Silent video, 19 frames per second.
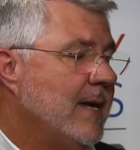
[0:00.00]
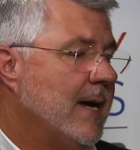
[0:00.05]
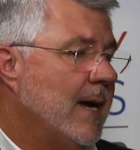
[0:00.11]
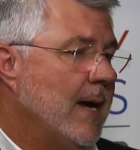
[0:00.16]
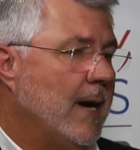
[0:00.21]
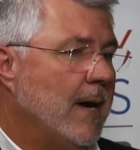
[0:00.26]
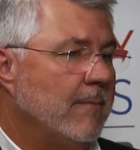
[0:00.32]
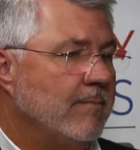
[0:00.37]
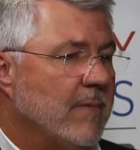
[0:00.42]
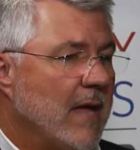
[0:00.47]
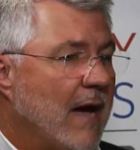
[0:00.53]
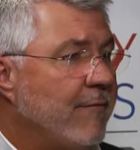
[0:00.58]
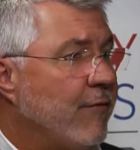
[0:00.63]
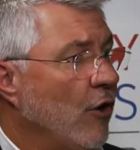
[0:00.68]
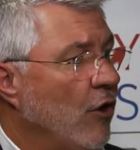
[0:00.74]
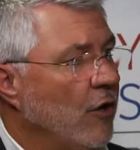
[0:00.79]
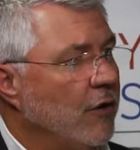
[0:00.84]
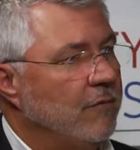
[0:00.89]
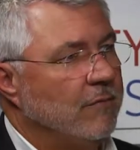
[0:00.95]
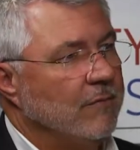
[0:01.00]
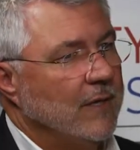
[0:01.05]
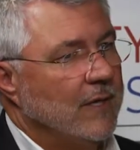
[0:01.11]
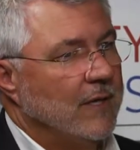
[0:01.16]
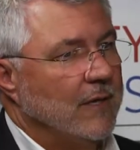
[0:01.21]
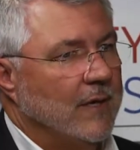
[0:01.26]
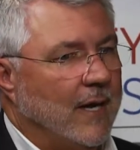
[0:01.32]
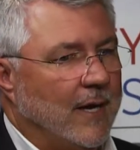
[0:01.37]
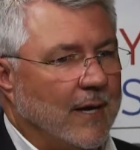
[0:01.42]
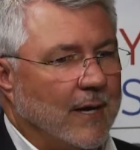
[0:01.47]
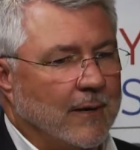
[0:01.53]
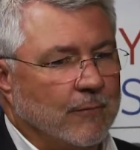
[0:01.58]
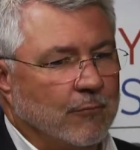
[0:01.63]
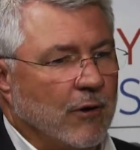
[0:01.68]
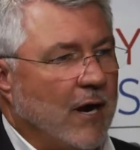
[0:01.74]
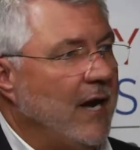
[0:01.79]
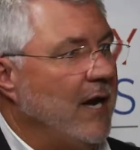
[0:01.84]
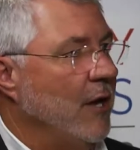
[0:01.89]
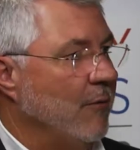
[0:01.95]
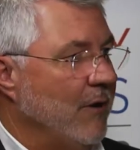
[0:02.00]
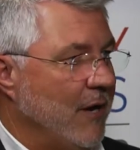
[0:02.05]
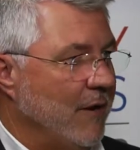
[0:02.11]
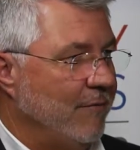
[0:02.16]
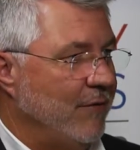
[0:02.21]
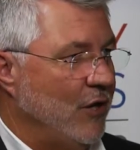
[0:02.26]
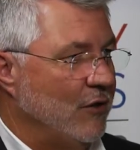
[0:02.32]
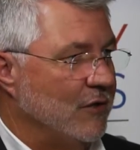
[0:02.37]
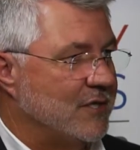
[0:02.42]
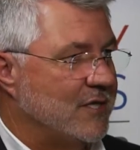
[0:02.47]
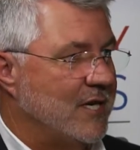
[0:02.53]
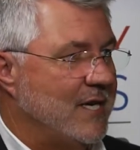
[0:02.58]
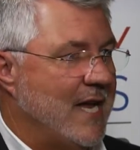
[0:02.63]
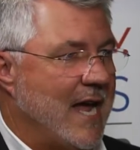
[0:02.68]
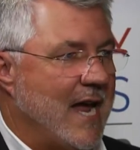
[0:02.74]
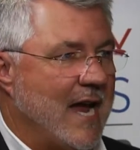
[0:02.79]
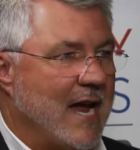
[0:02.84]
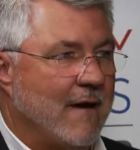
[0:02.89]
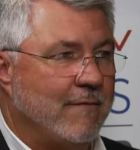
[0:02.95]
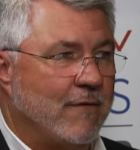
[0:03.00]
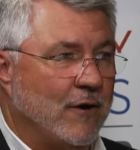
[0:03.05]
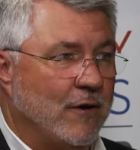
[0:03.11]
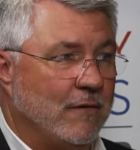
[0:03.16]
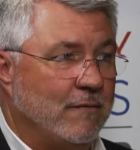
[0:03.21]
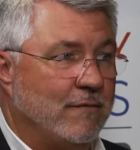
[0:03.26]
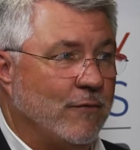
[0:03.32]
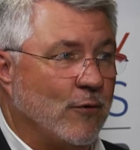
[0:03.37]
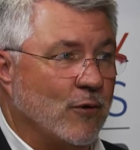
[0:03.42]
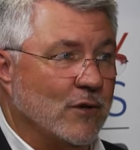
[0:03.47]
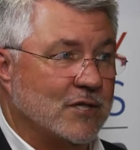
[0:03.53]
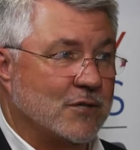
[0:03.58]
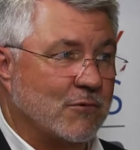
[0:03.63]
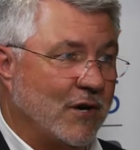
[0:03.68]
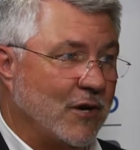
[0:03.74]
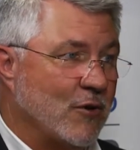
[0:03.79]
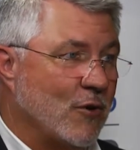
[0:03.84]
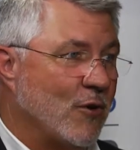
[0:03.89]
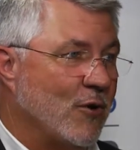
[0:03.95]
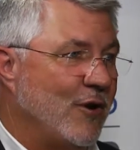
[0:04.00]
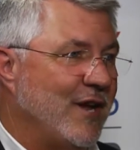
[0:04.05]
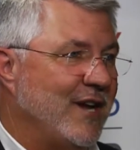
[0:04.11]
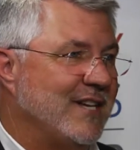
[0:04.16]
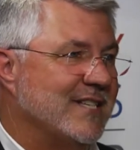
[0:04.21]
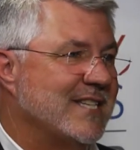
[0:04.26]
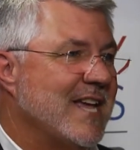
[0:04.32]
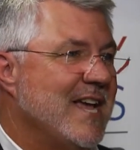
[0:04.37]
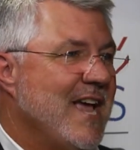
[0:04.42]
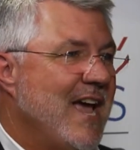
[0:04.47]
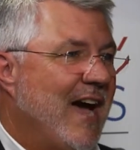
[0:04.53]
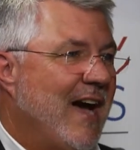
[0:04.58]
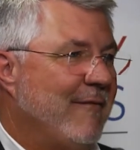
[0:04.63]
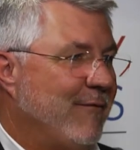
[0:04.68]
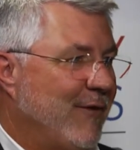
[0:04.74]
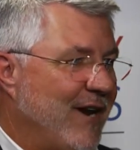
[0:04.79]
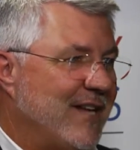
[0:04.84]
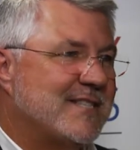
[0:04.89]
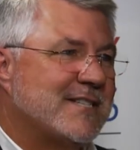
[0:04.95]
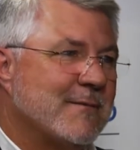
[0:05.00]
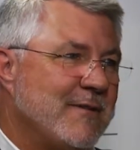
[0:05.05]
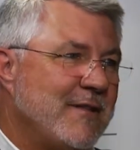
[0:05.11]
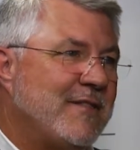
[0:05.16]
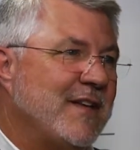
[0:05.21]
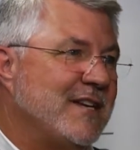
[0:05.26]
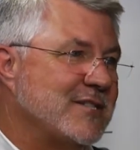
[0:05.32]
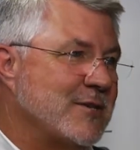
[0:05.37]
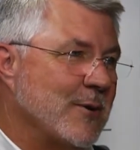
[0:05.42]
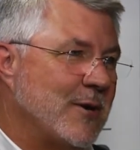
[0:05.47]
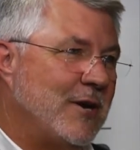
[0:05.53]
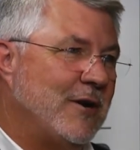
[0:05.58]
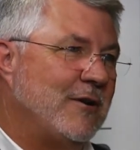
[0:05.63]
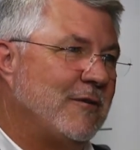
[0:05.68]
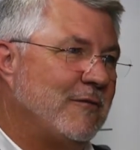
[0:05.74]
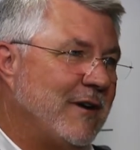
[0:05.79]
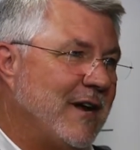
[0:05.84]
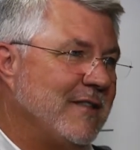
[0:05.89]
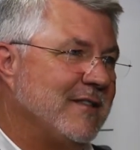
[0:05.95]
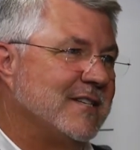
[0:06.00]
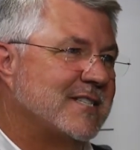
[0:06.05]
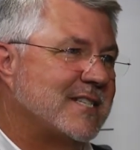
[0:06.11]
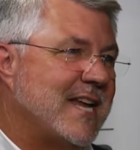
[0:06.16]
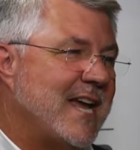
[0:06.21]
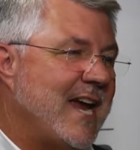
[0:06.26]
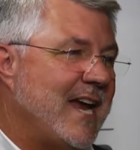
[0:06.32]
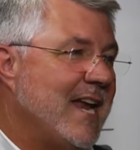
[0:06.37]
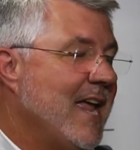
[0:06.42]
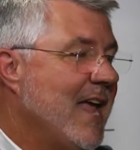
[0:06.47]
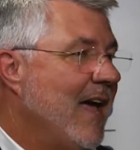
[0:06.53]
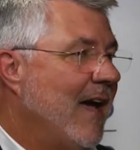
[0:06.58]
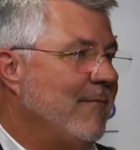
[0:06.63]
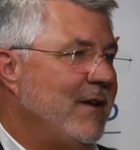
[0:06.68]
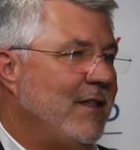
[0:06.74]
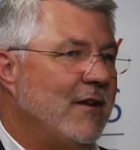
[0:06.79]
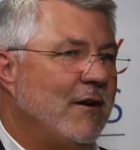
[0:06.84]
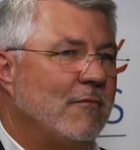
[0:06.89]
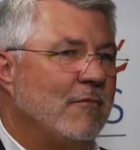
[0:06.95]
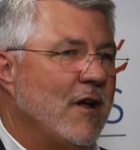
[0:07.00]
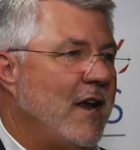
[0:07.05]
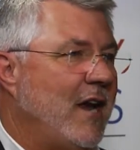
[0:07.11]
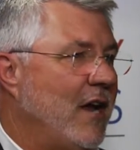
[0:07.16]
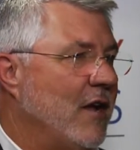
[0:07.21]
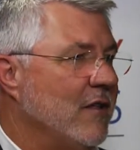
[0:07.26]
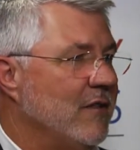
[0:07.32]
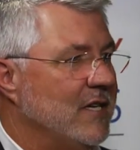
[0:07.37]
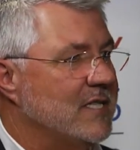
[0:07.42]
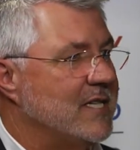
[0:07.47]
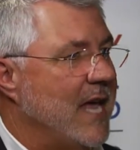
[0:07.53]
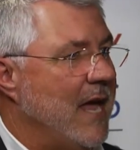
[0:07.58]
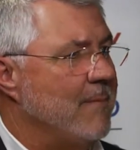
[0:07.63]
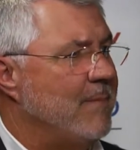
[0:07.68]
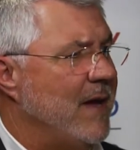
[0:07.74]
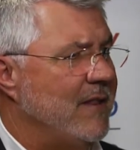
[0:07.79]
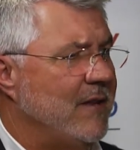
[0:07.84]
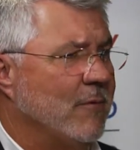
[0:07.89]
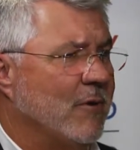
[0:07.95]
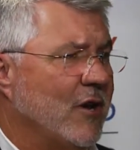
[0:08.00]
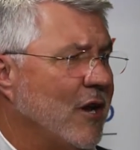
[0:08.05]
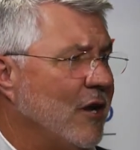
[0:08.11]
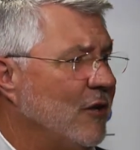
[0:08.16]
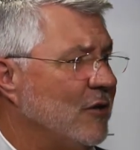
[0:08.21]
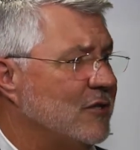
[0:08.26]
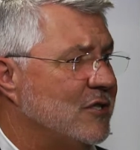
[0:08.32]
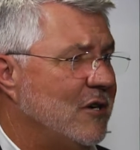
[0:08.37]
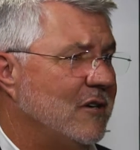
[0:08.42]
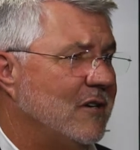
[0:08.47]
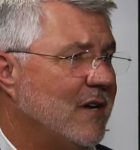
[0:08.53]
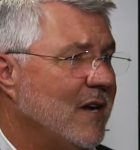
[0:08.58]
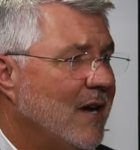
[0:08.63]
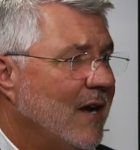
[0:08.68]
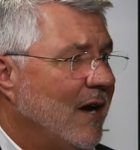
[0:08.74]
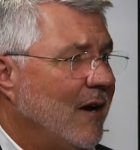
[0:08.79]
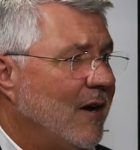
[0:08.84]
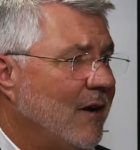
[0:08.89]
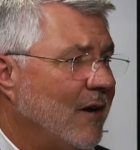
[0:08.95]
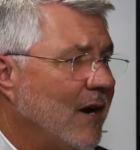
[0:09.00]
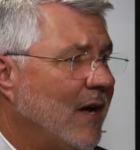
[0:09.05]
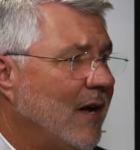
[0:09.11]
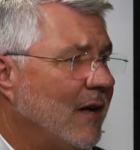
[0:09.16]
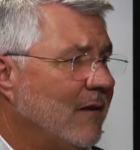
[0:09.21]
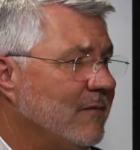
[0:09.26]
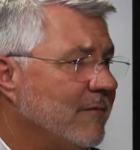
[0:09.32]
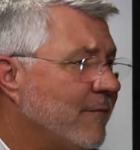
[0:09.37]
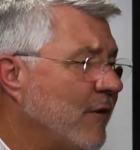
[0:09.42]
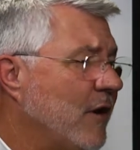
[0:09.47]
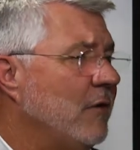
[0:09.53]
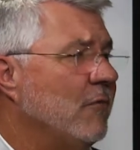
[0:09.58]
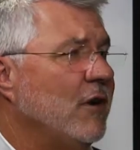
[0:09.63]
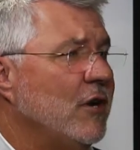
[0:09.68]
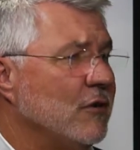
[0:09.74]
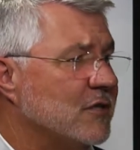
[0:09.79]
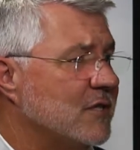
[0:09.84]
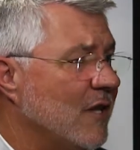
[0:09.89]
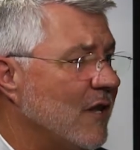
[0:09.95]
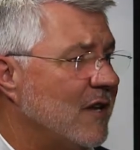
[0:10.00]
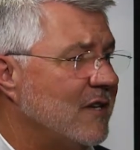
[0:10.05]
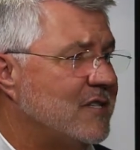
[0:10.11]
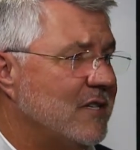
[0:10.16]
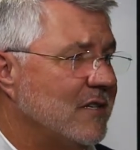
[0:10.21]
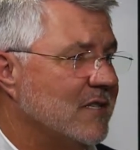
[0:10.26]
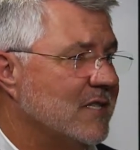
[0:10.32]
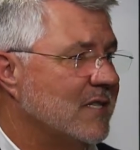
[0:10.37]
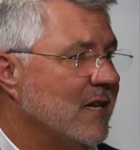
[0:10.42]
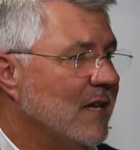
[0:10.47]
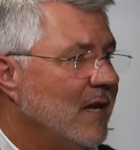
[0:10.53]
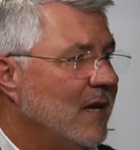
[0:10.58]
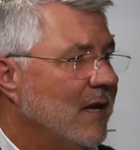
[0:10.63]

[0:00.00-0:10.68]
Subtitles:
I've heard radio interviews today. I've heard voice recordings. I've read some of the things going on around the state. They're running on this campaign that we're going to lose our free and reduced lunches,